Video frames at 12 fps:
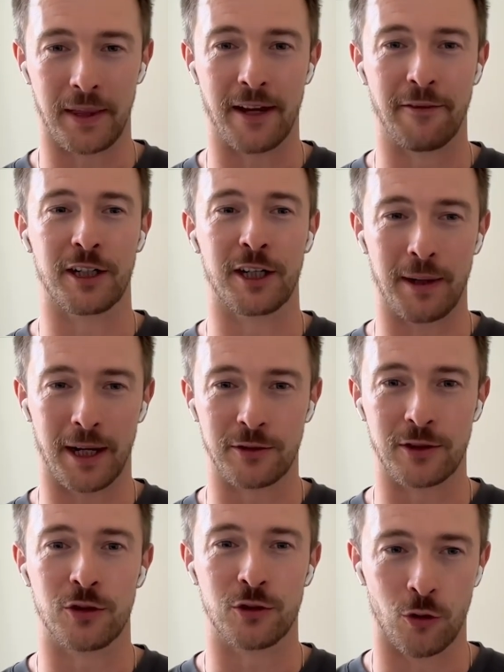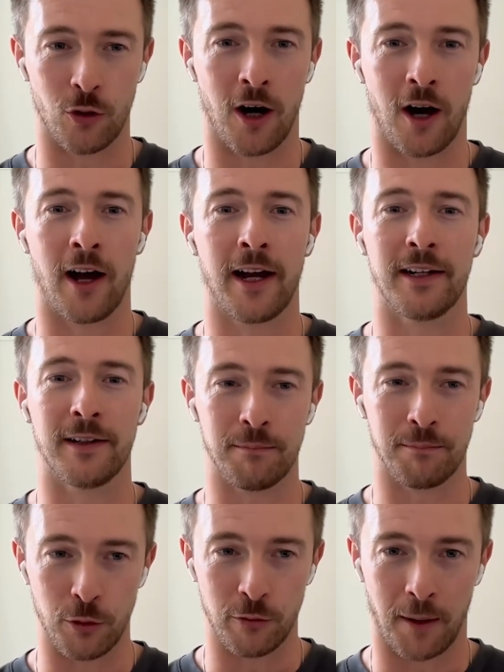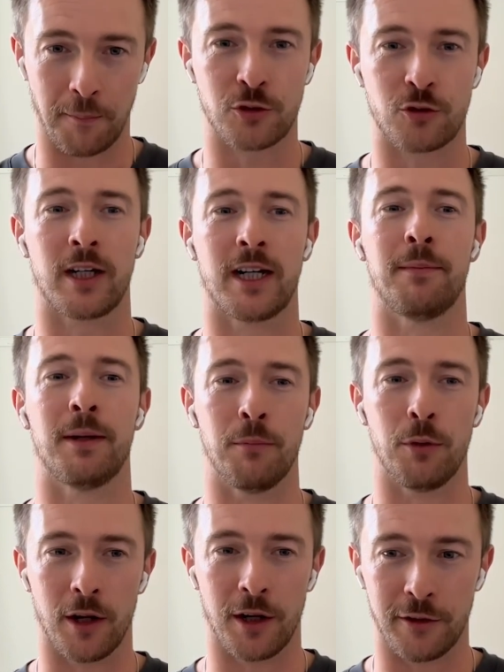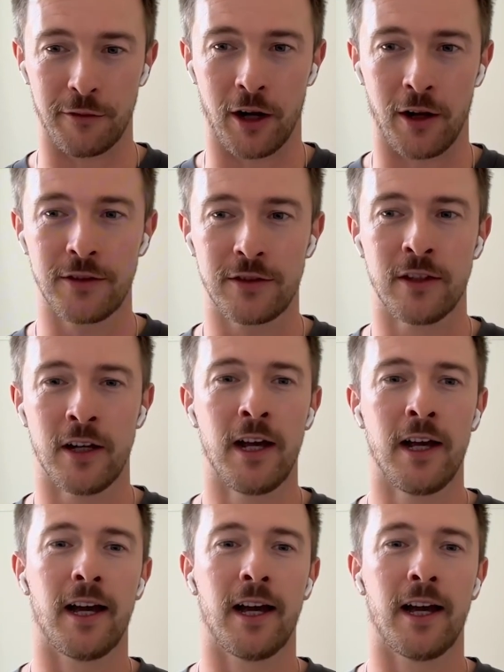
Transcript: they're never going to be able to soar high and move upstream and advance.